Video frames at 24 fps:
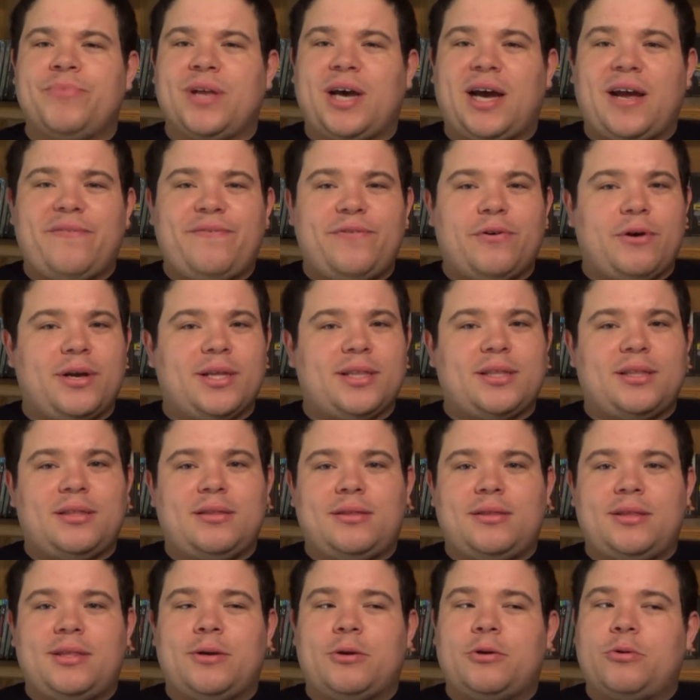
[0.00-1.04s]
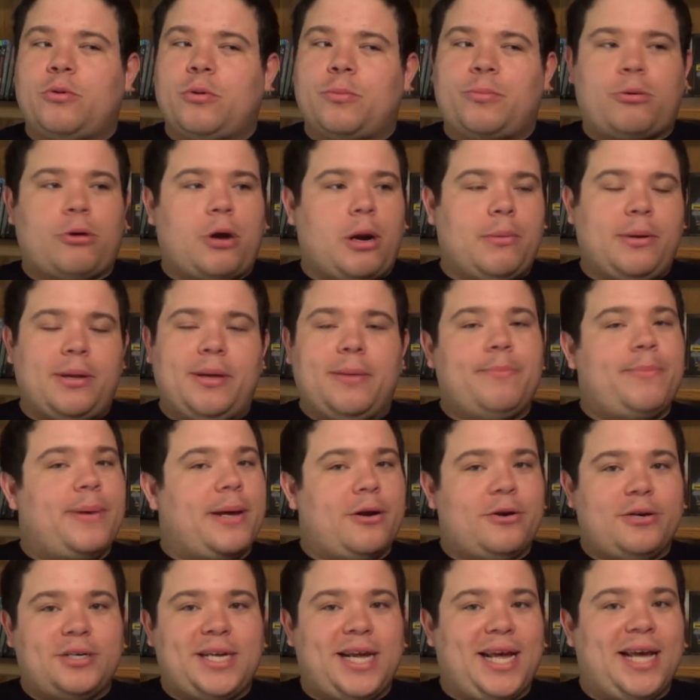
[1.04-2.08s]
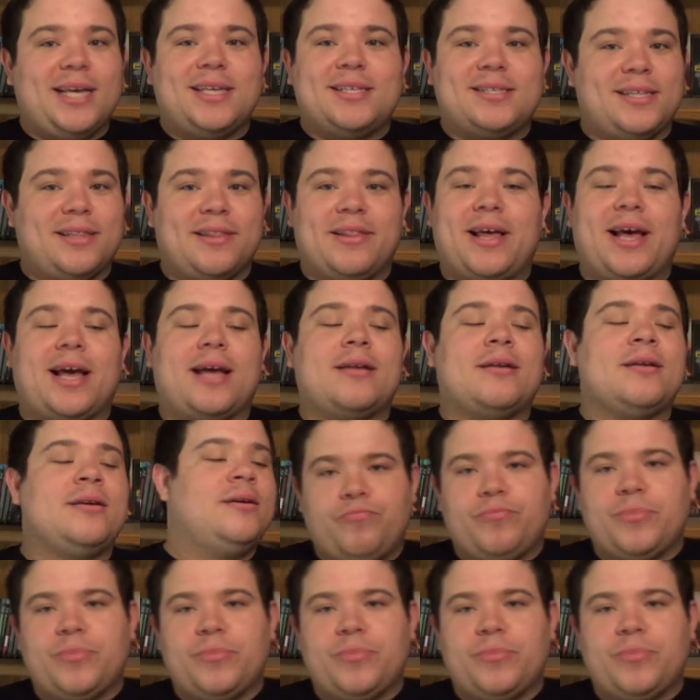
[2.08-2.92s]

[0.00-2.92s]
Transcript: I felt like there were probably better takes than that.